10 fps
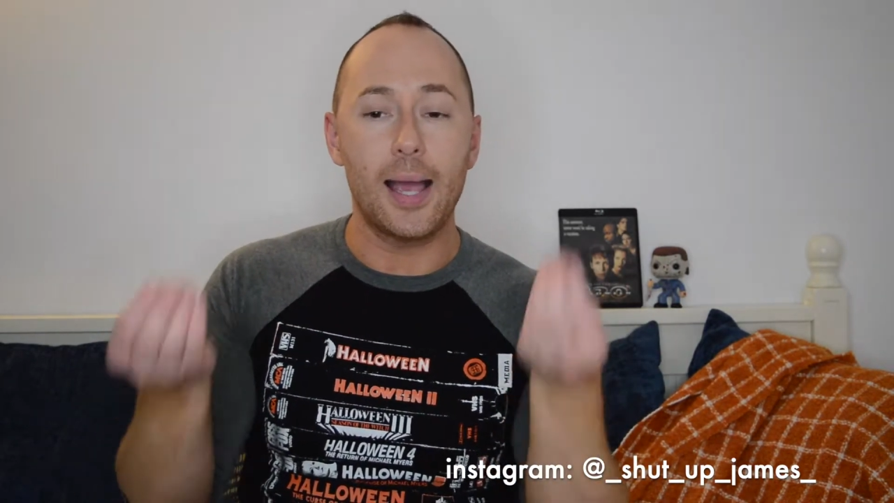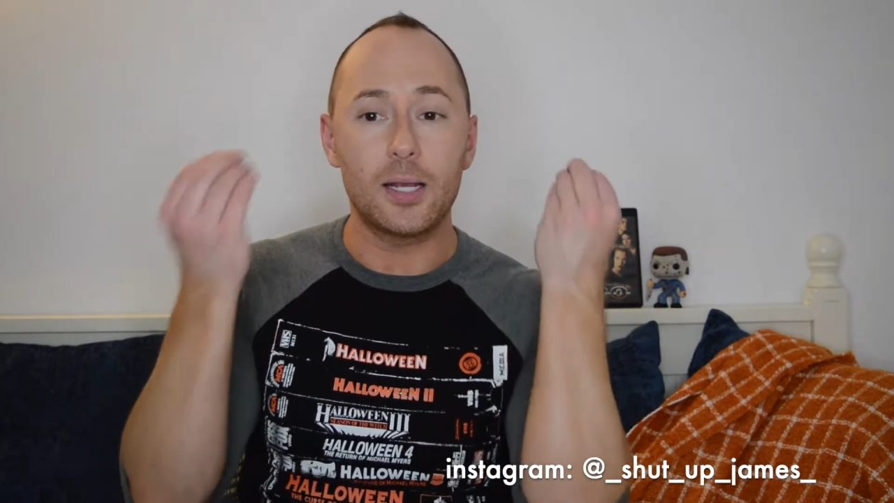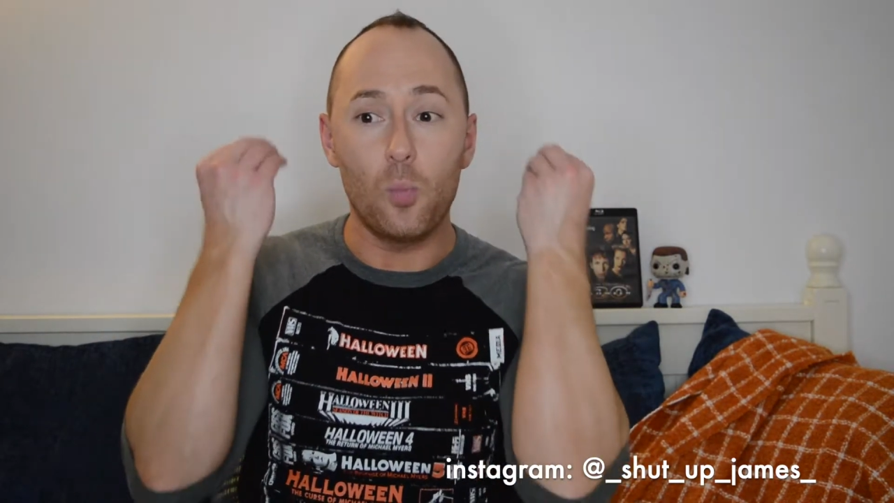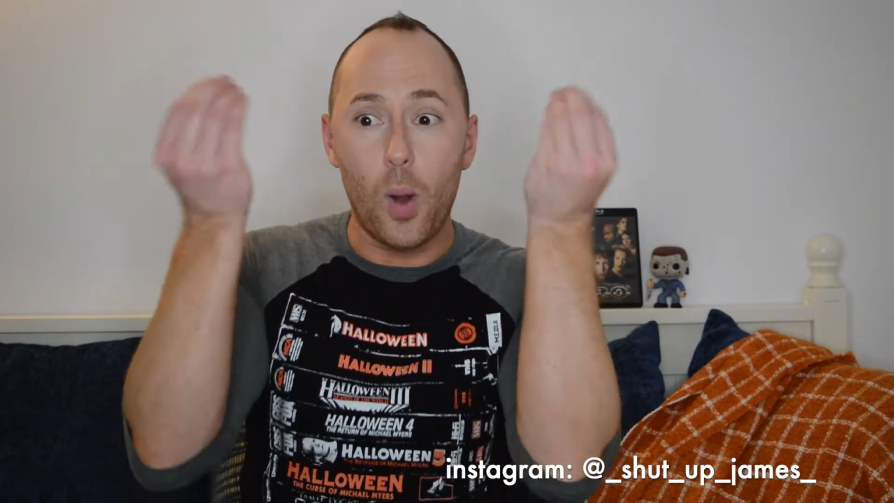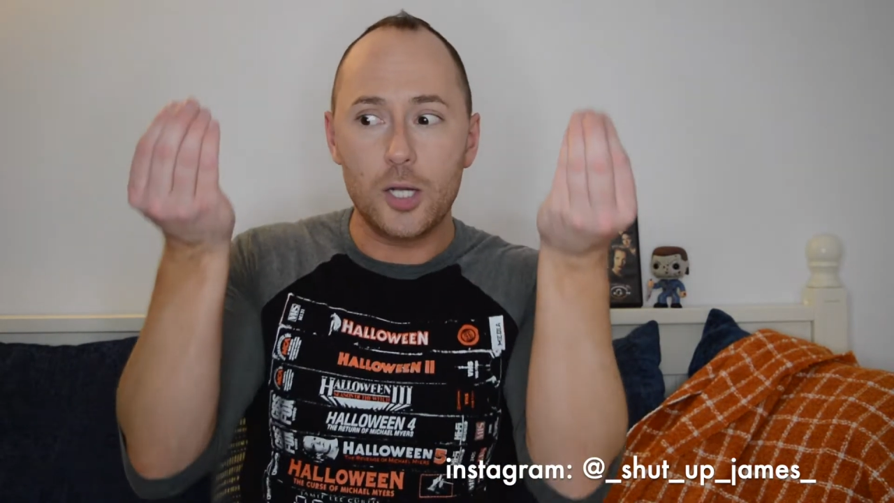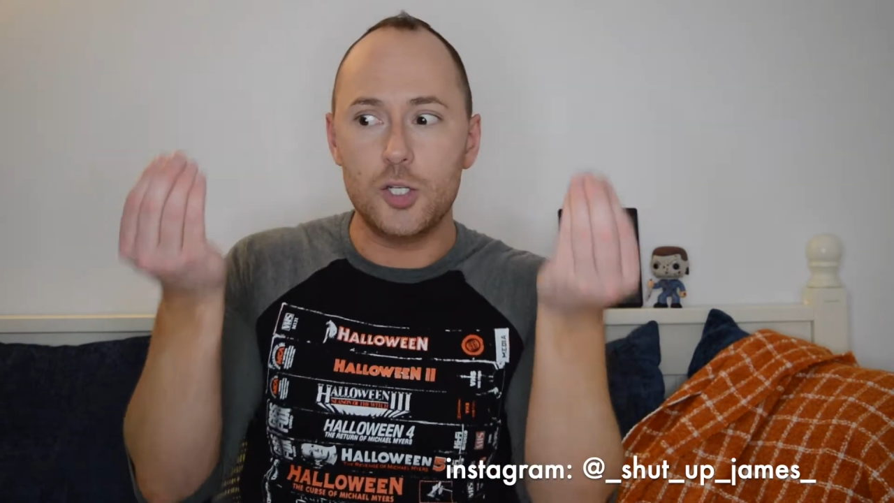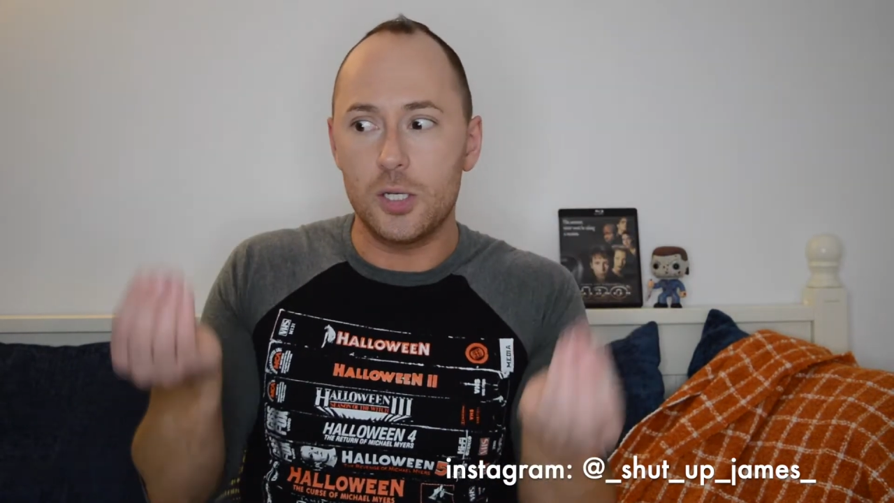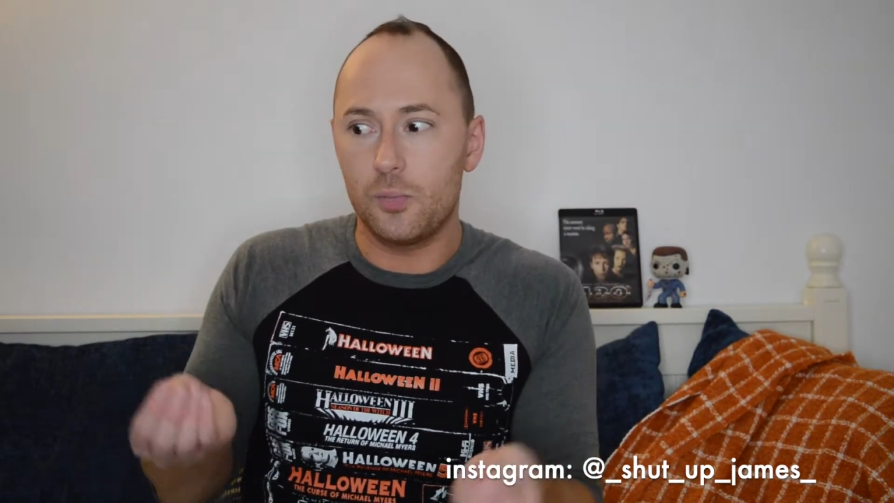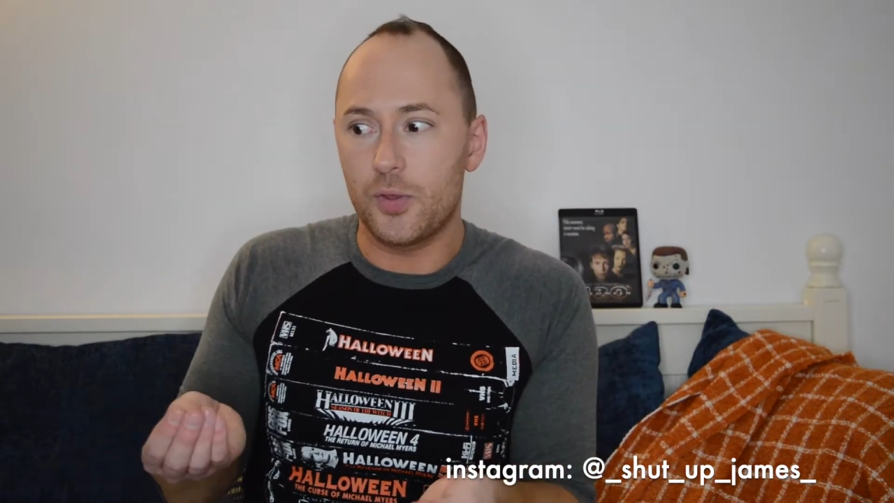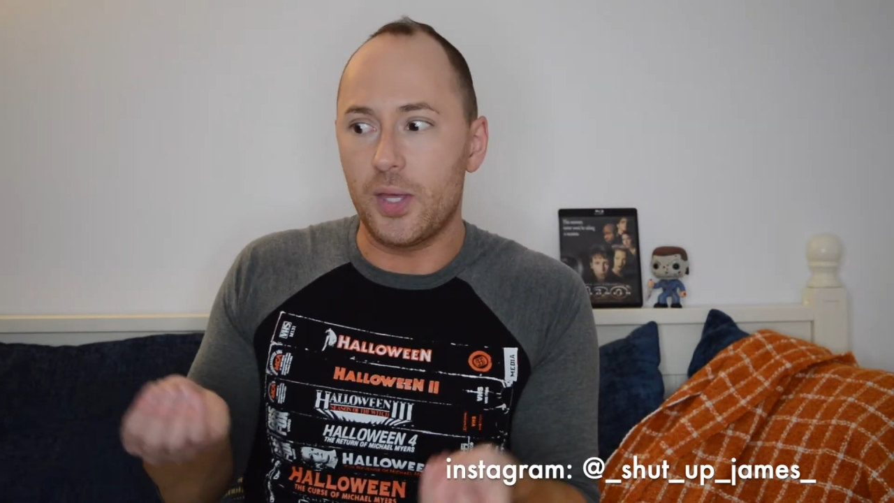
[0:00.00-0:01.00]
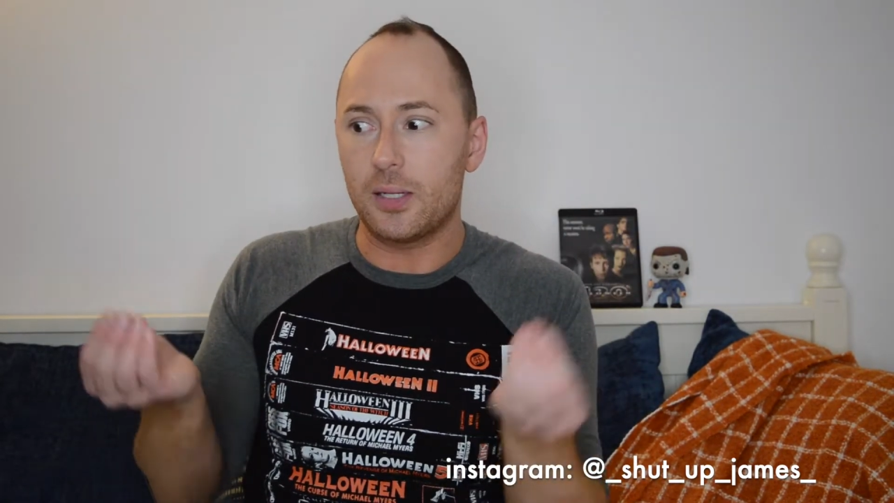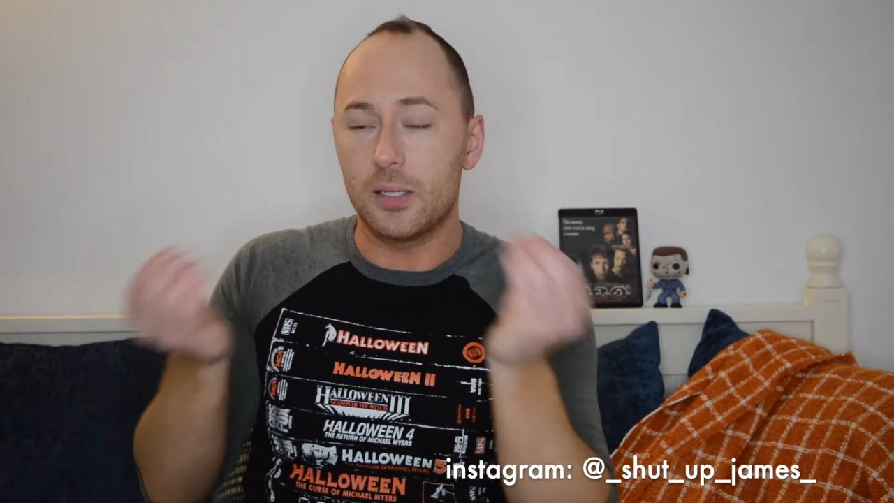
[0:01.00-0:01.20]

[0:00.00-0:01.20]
i can watch it with like